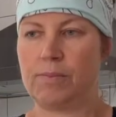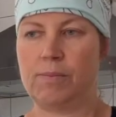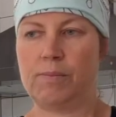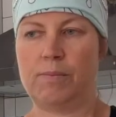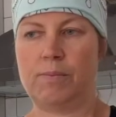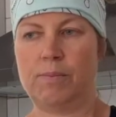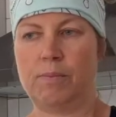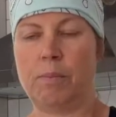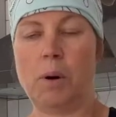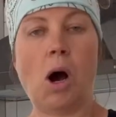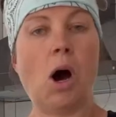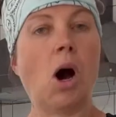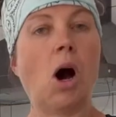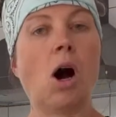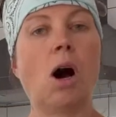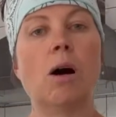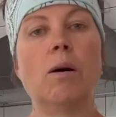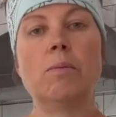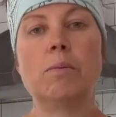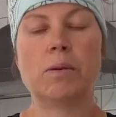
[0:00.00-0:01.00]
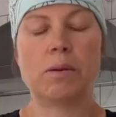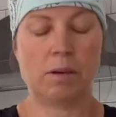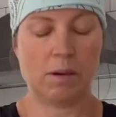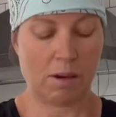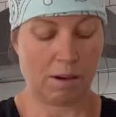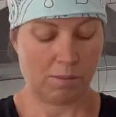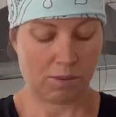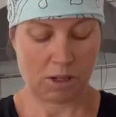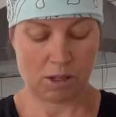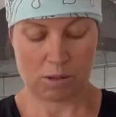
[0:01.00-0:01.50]
Bob,
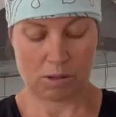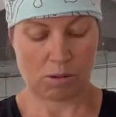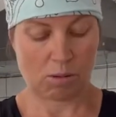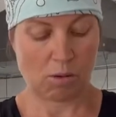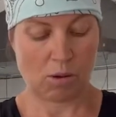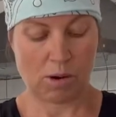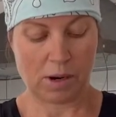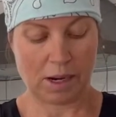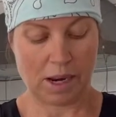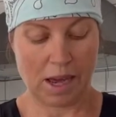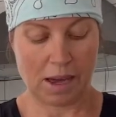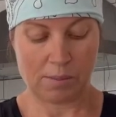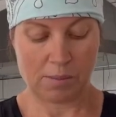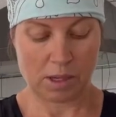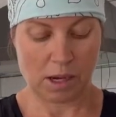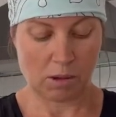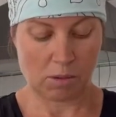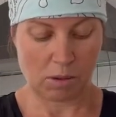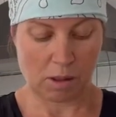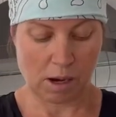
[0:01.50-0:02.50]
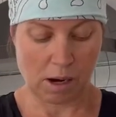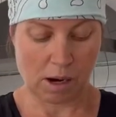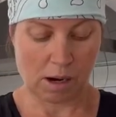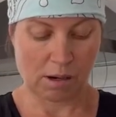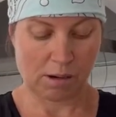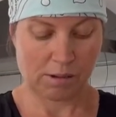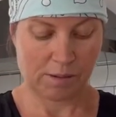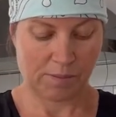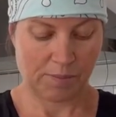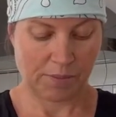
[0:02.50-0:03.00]
I'm just throwing names out
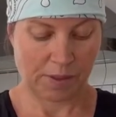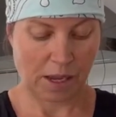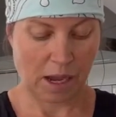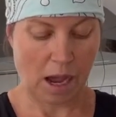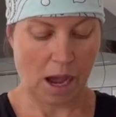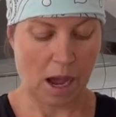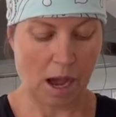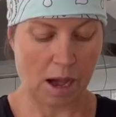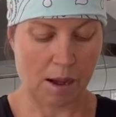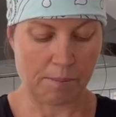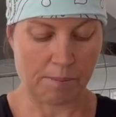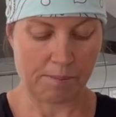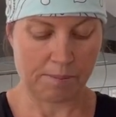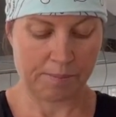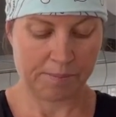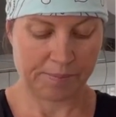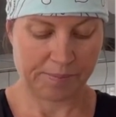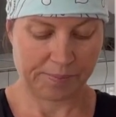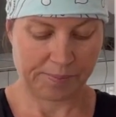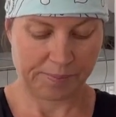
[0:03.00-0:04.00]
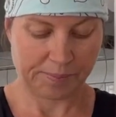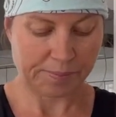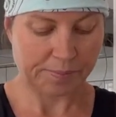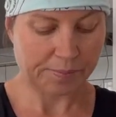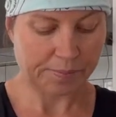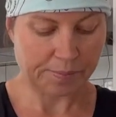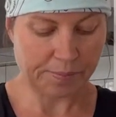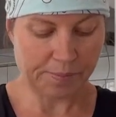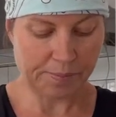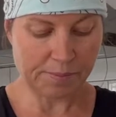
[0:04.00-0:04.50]
there,
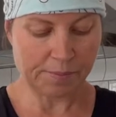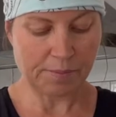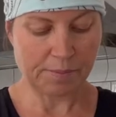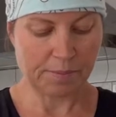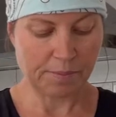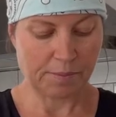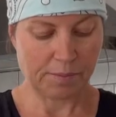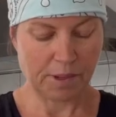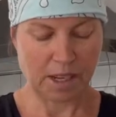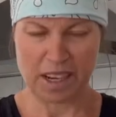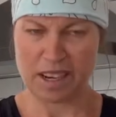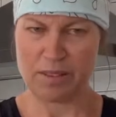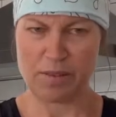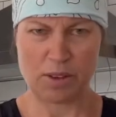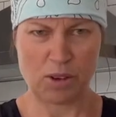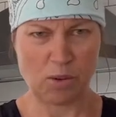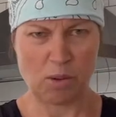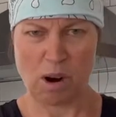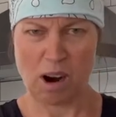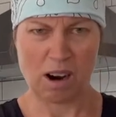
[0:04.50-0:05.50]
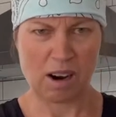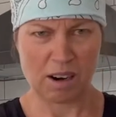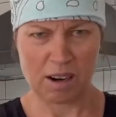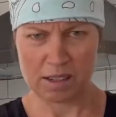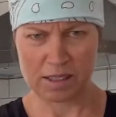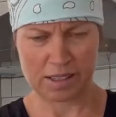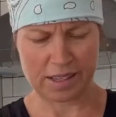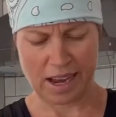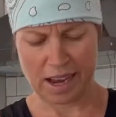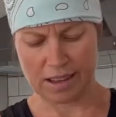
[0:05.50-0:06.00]
and if you are
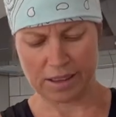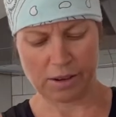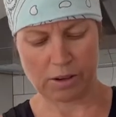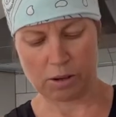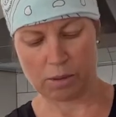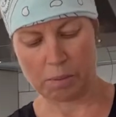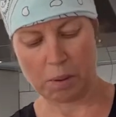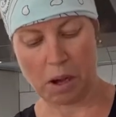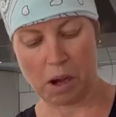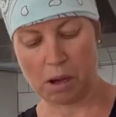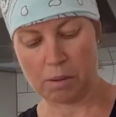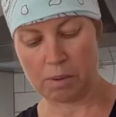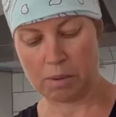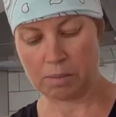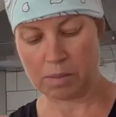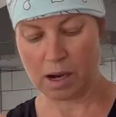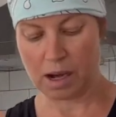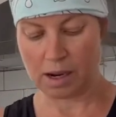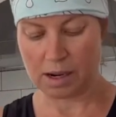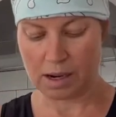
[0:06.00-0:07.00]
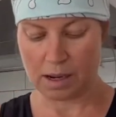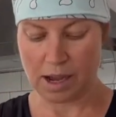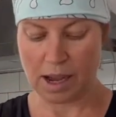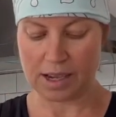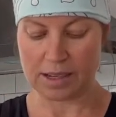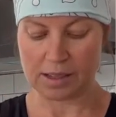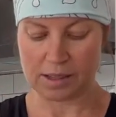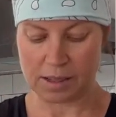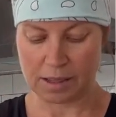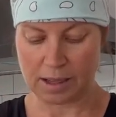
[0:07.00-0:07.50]
a Sally or a Bob, I'm not
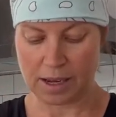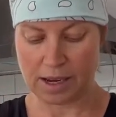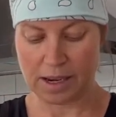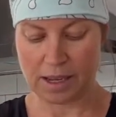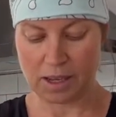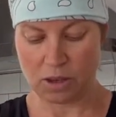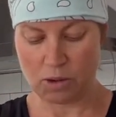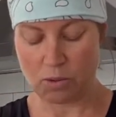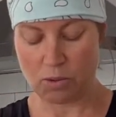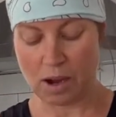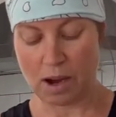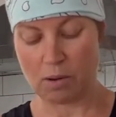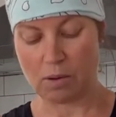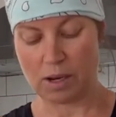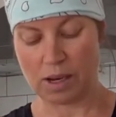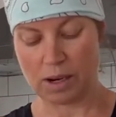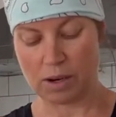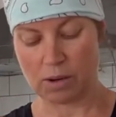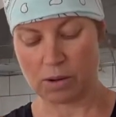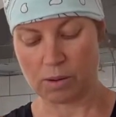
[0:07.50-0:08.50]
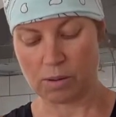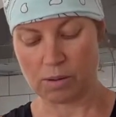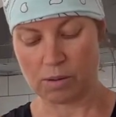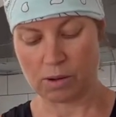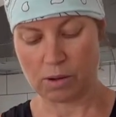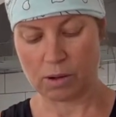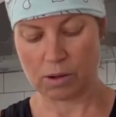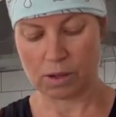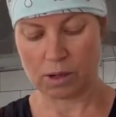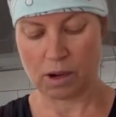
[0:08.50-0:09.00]
isolating you out here
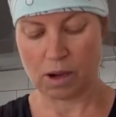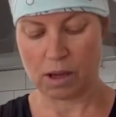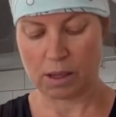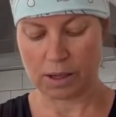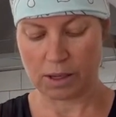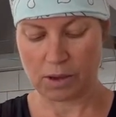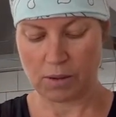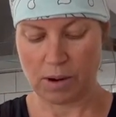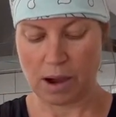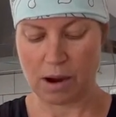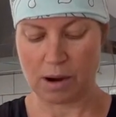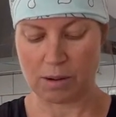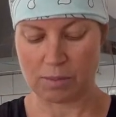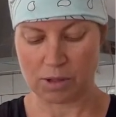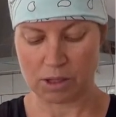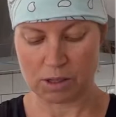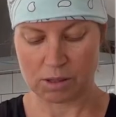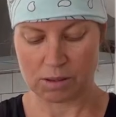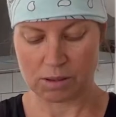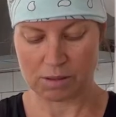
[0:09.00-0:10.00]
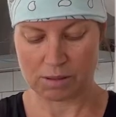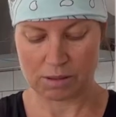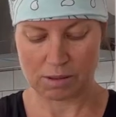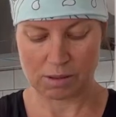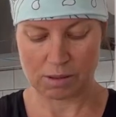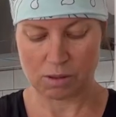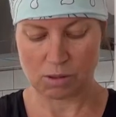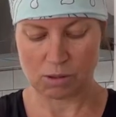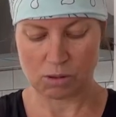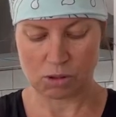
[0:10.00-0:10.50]
or calling you out. I'm just,
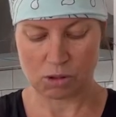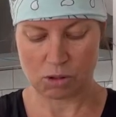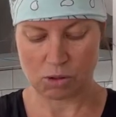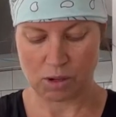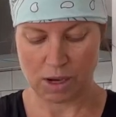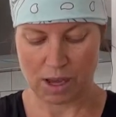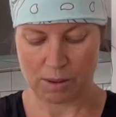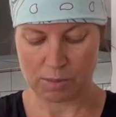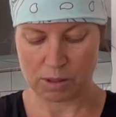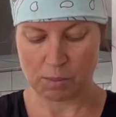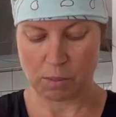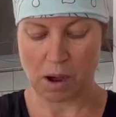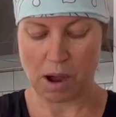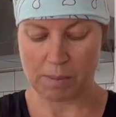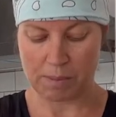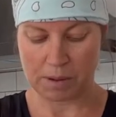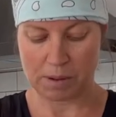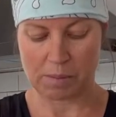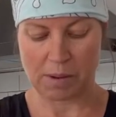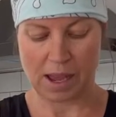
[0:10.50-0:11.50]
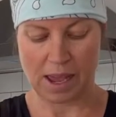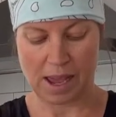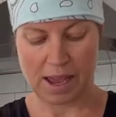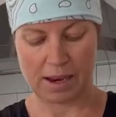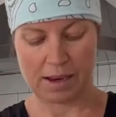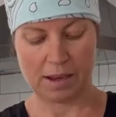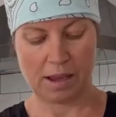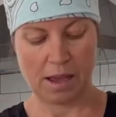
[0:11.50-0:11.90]
those 2 names popped in my head.